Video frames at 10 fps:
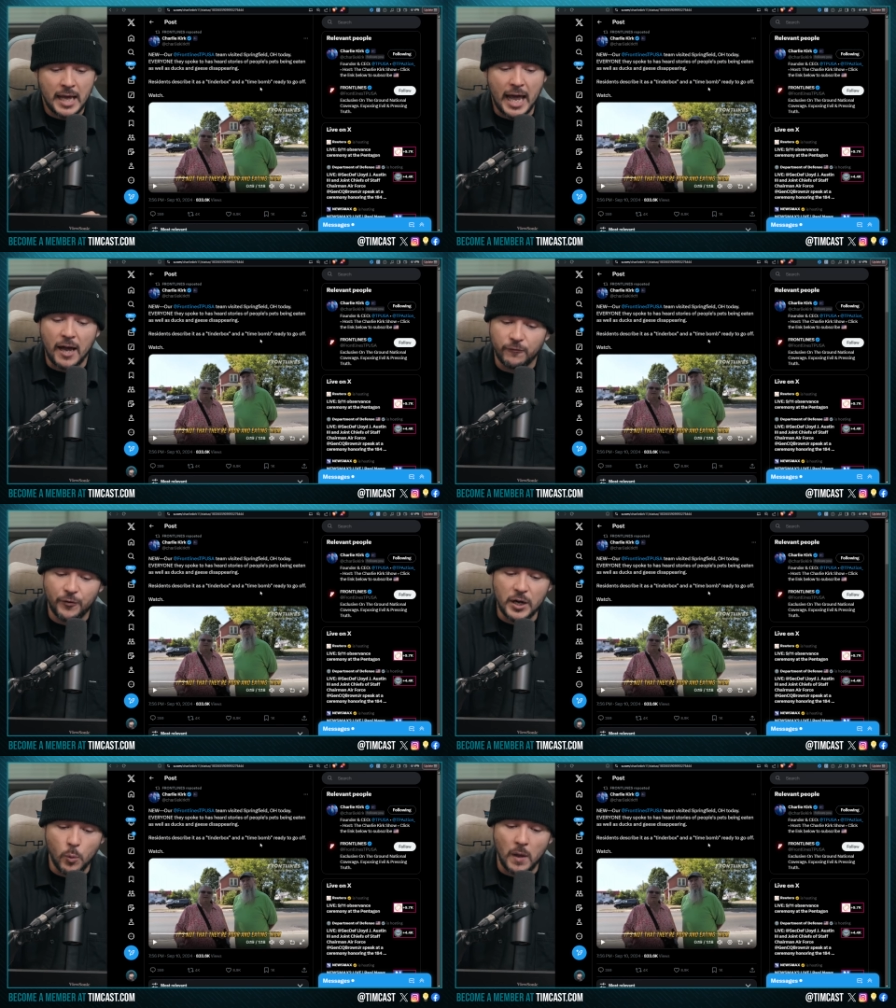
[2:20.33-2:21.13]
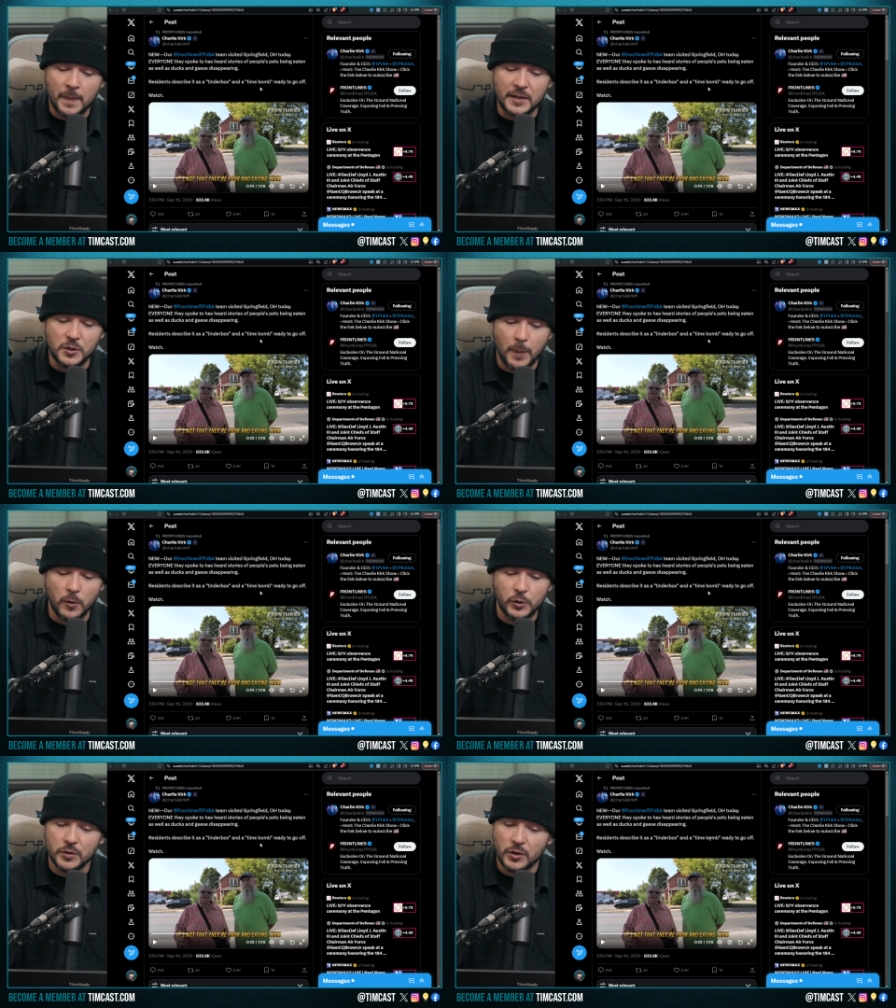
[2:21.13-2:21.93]
Everyone they
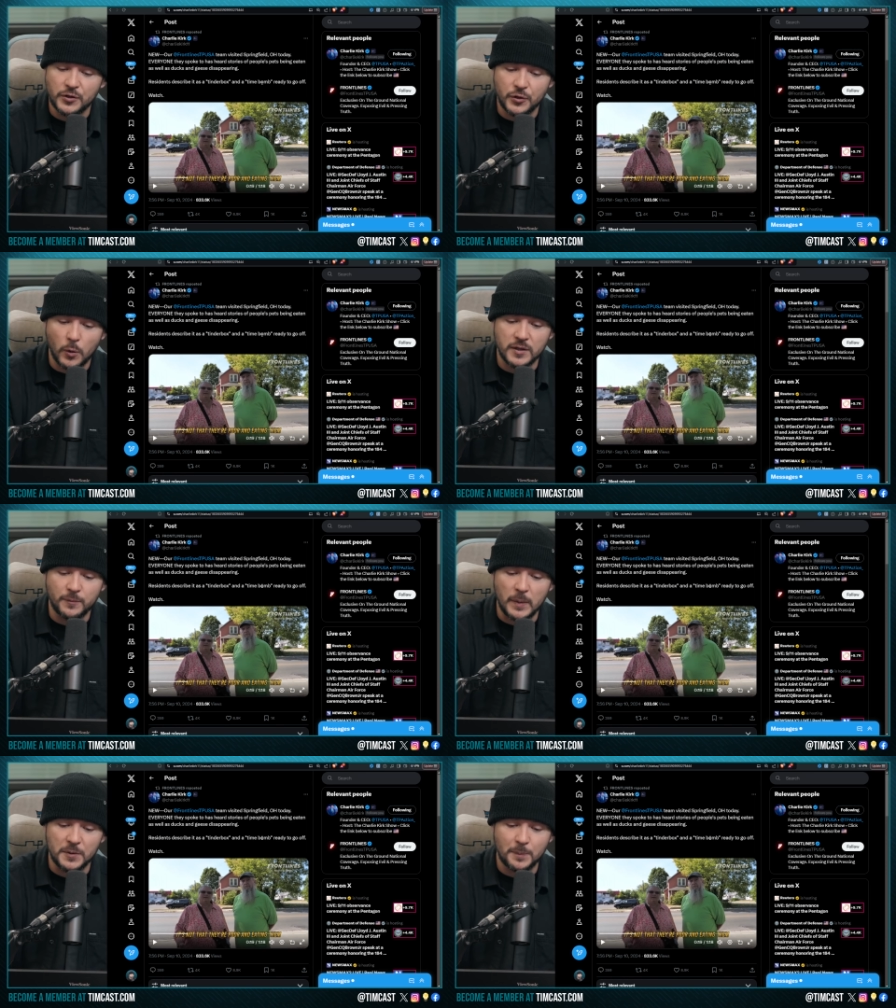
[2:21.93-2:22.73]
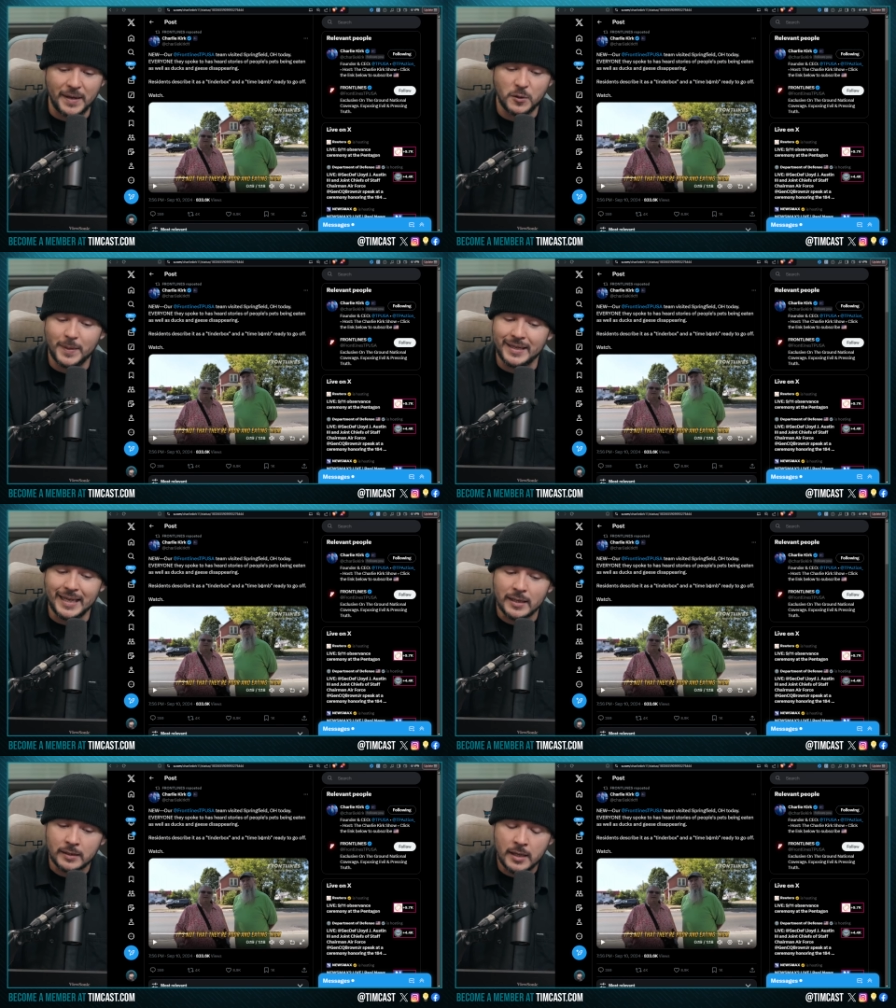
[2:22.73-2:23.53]
spoke to has heard stories of people's pets being
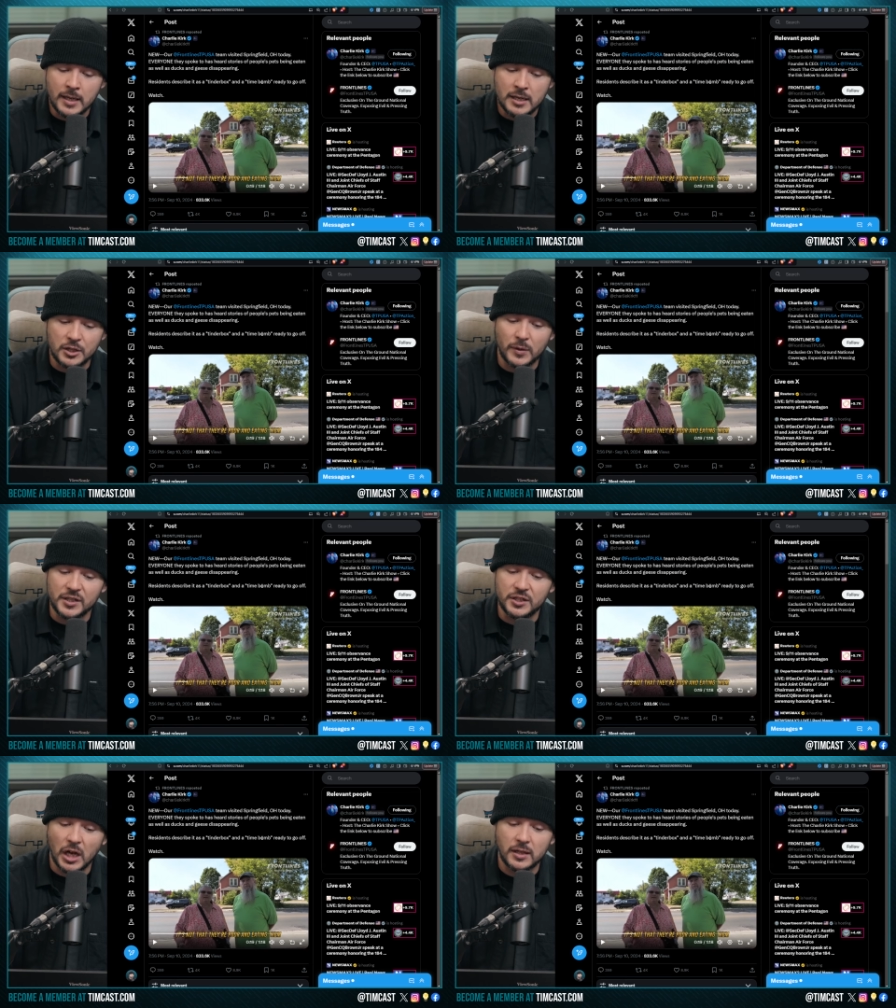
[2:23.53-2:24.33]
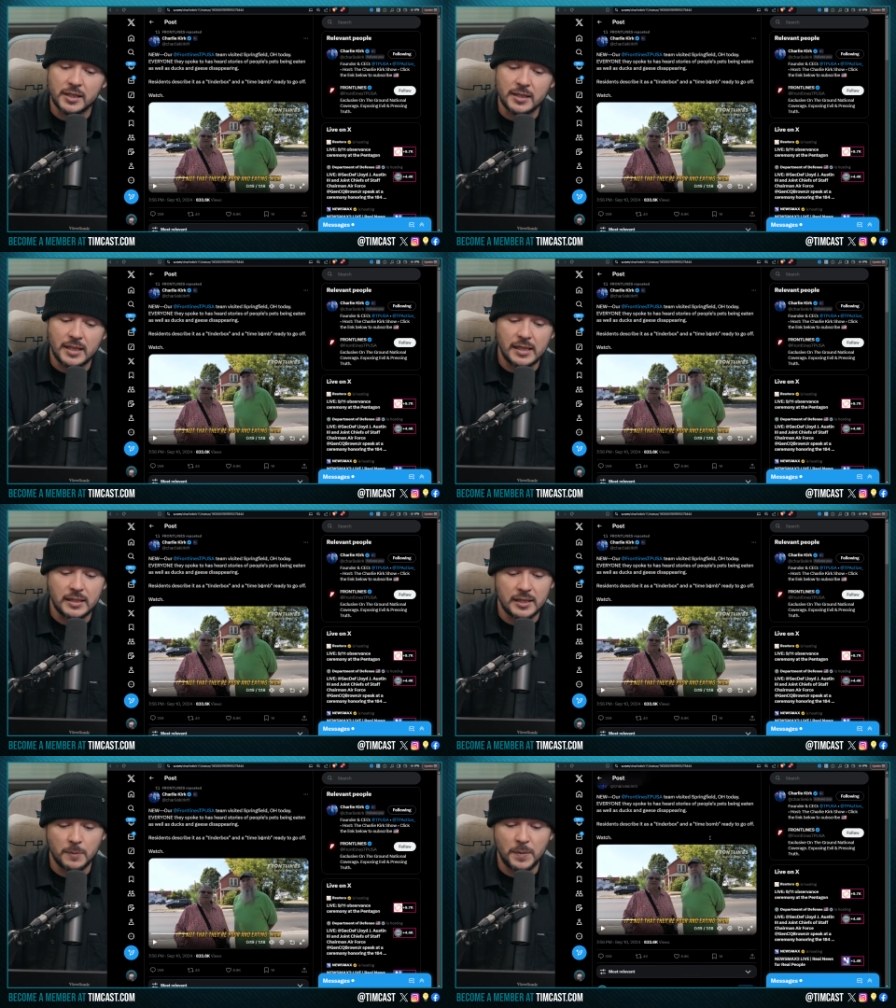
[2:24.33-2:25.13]
eaten, as well as ducks and geese
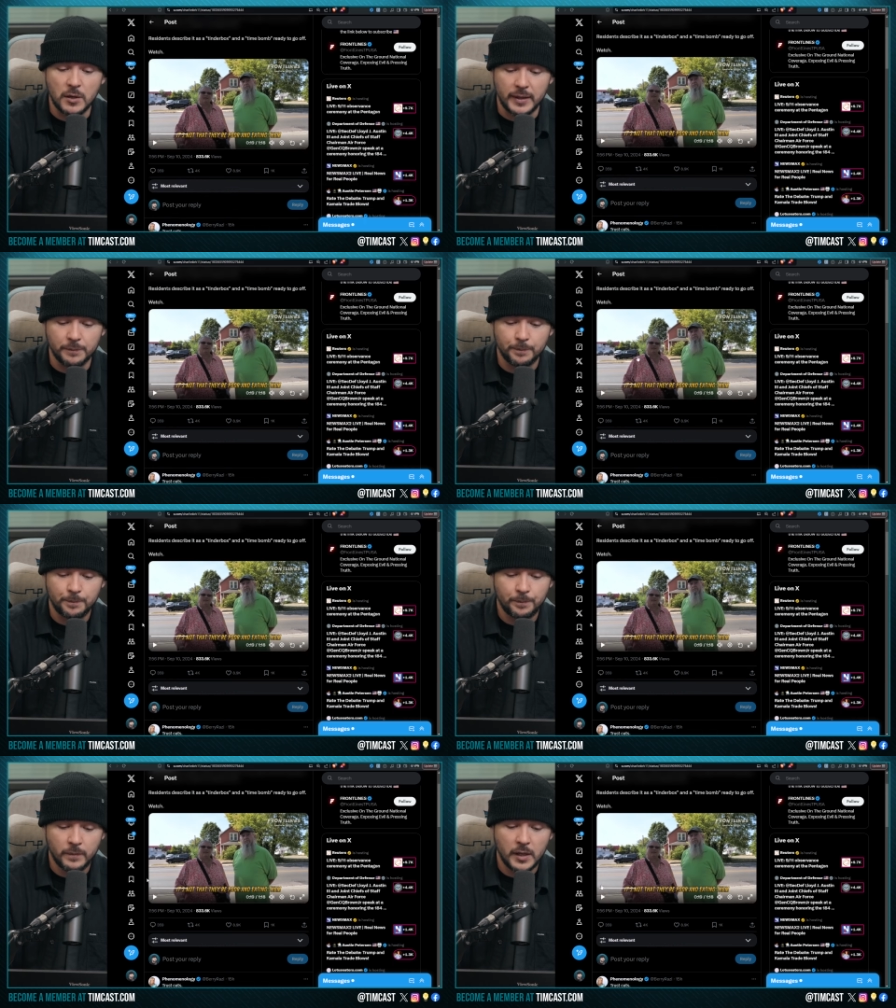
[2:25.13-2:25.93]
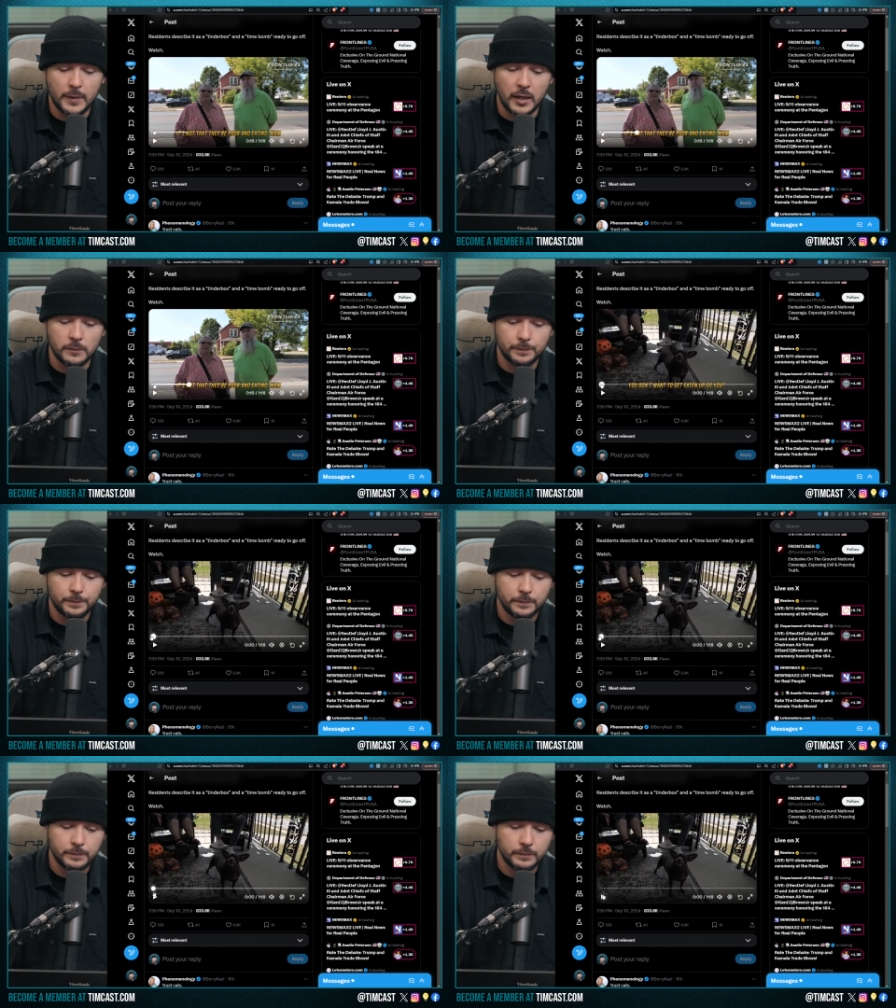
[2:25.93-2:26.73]
disappearing. Here we go.
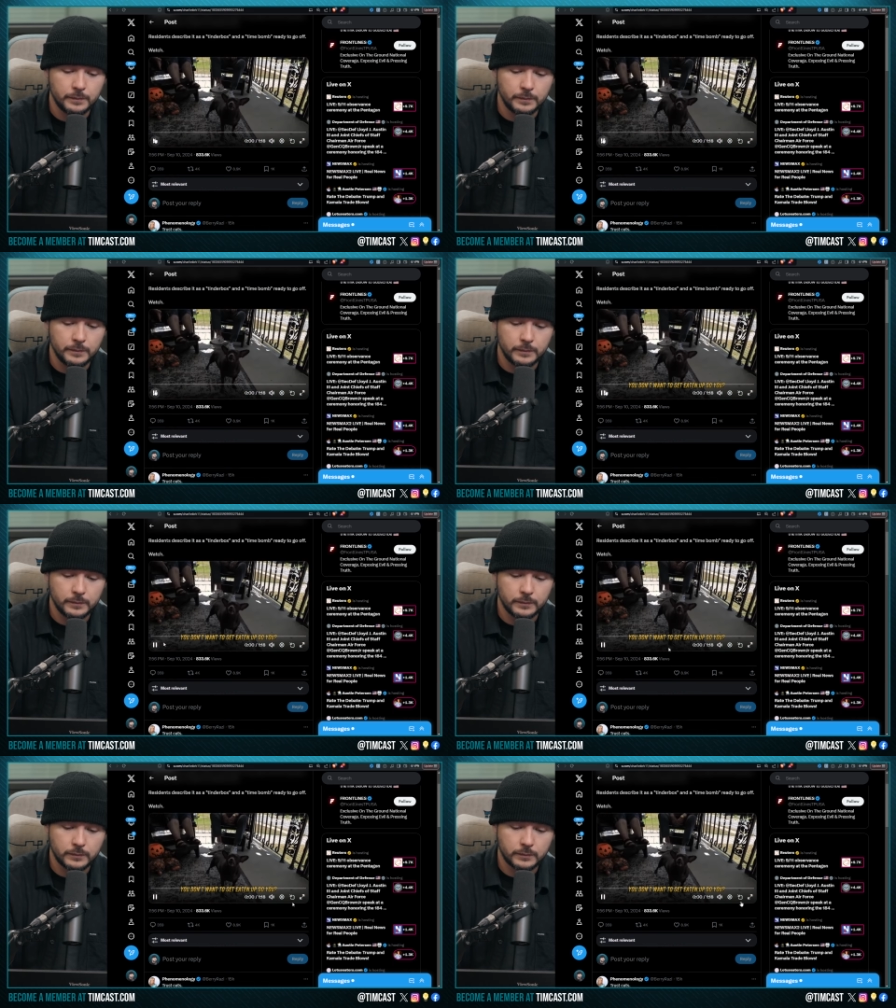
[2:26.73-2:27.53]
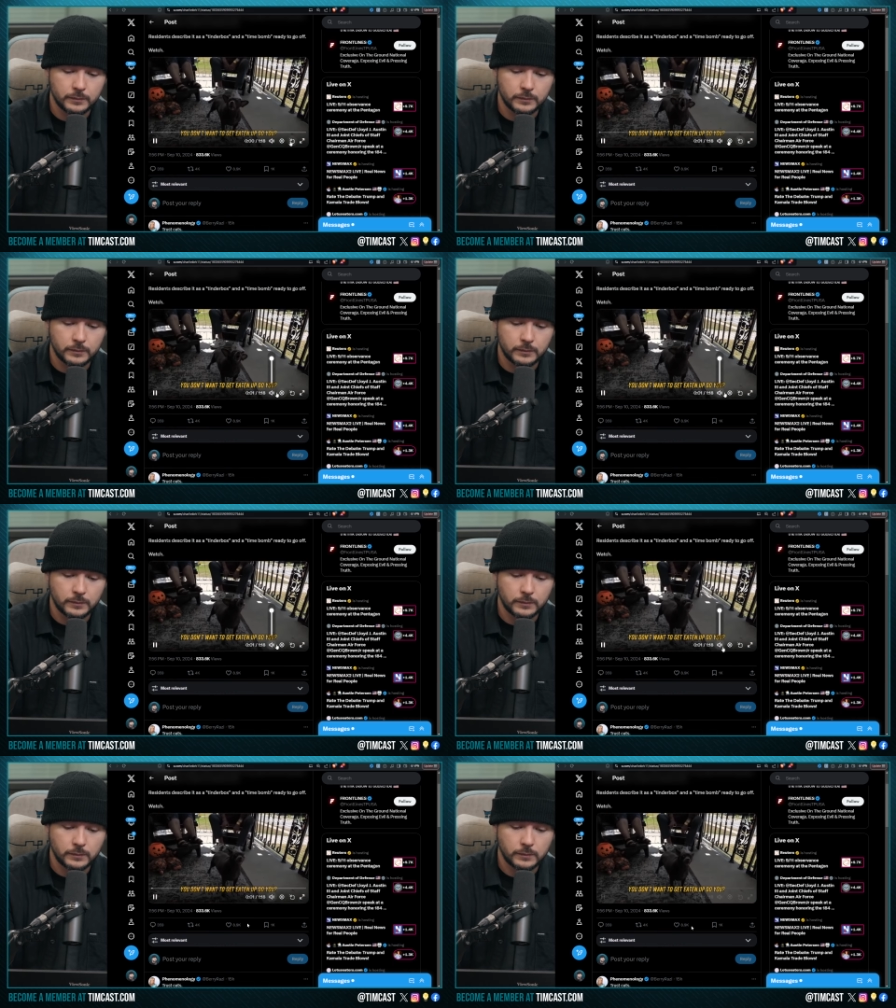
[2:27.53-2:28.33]
Come here, you don't want
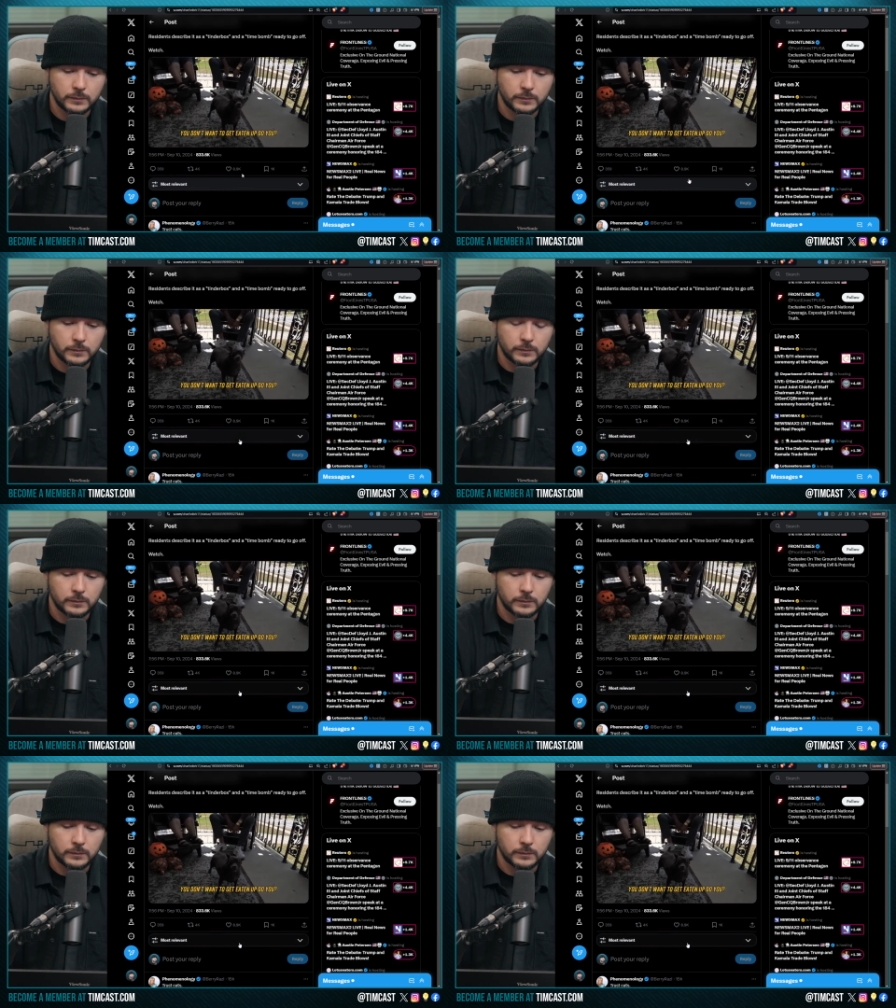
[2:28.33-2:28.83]
to get eaten up, do